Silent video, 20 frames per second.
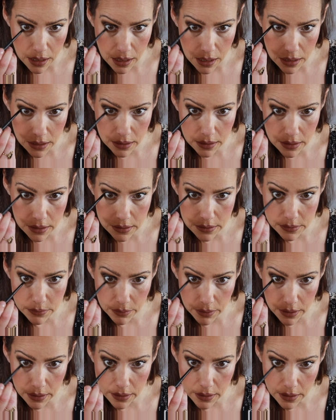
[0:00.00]
And then this
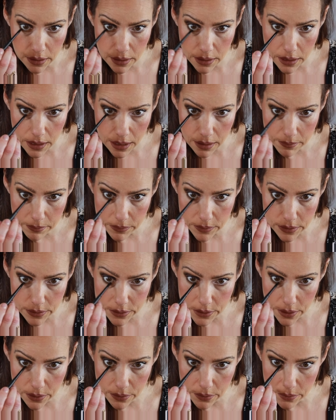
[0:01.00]
one, yep,
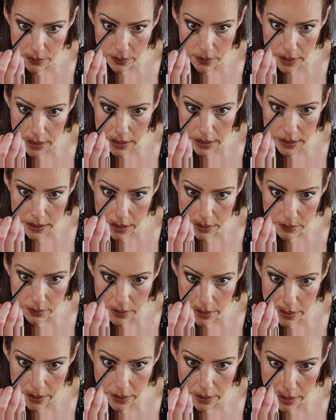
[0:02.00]
just go right in that
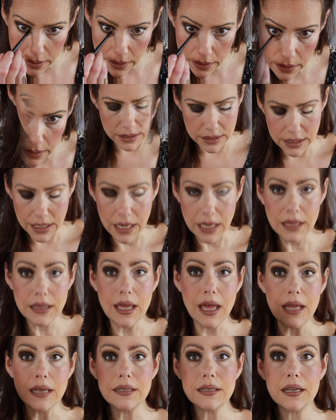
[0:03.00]
waterline. We're going to take
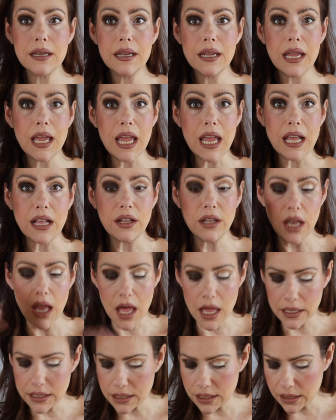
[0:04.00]
that
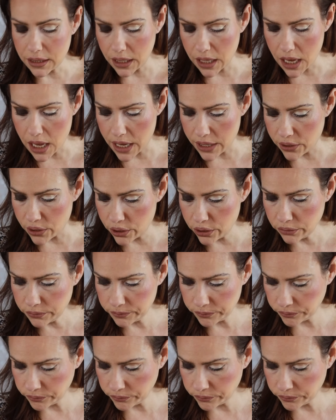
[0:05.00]
Inglot liner.